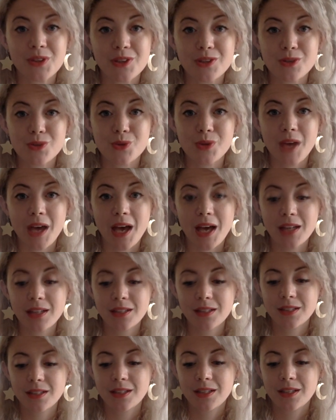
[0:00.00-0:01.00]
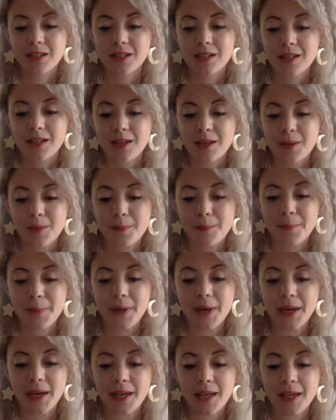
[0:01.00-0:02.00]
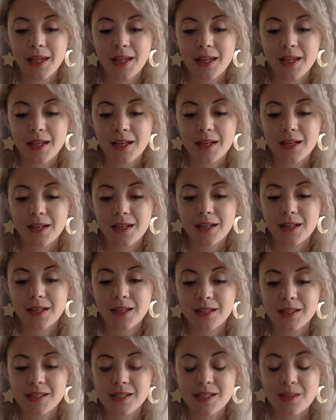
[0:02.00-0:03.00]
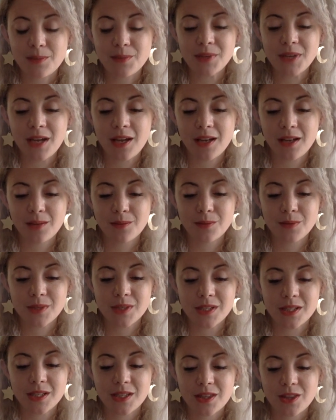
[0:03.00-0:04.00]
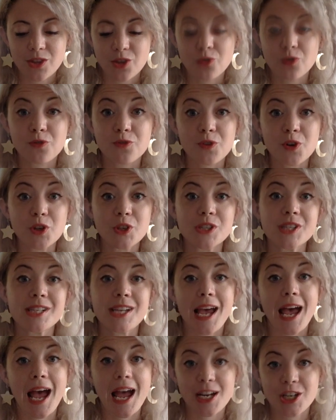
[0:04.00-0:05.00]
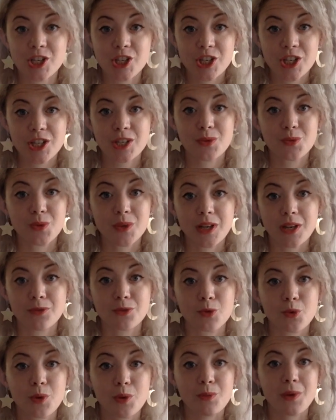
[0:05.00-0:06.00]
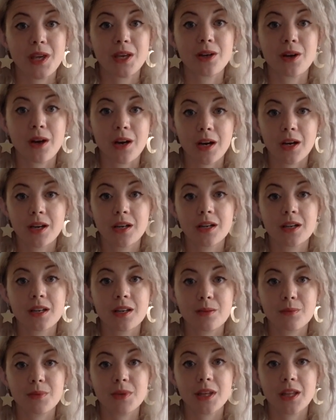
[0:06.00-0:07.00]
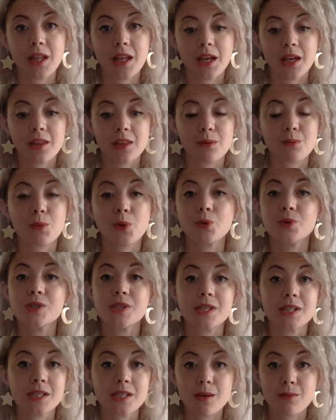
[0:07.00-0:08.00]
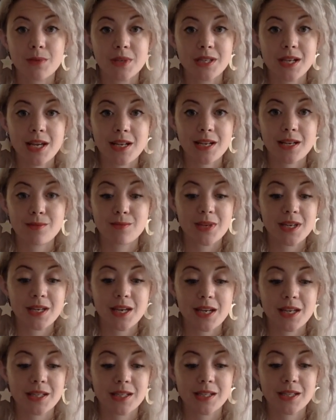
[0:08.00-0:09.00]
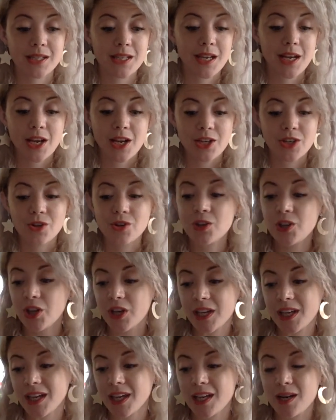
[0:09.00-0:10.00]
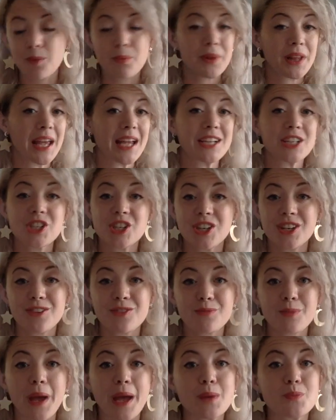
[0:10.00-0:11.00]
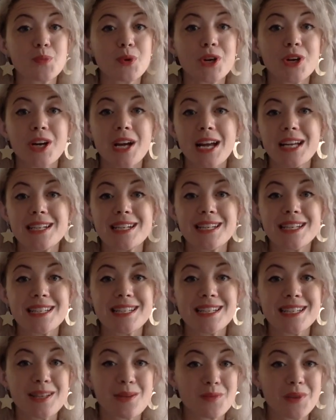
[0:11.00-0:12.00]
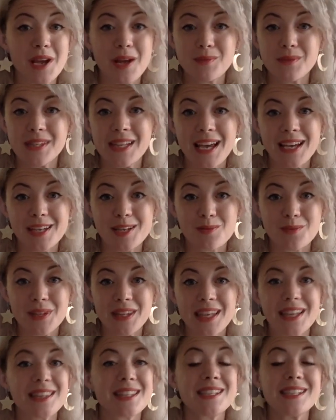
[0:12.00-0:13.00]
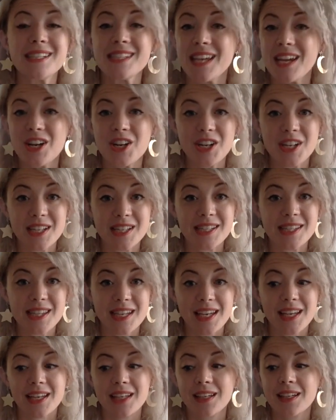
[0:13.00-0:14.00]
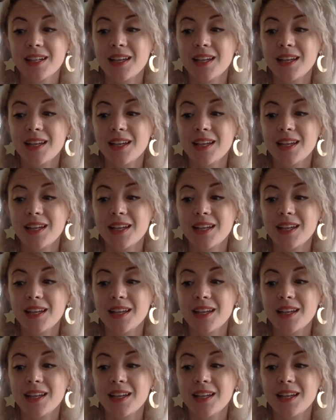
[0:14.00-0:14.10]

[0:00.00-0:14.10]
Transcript: do that. But sometimes the first action whenever we make art can be like the most intimidating, because you're looking at a blank sheet of paper, and sometimes that can be like the scariest thing.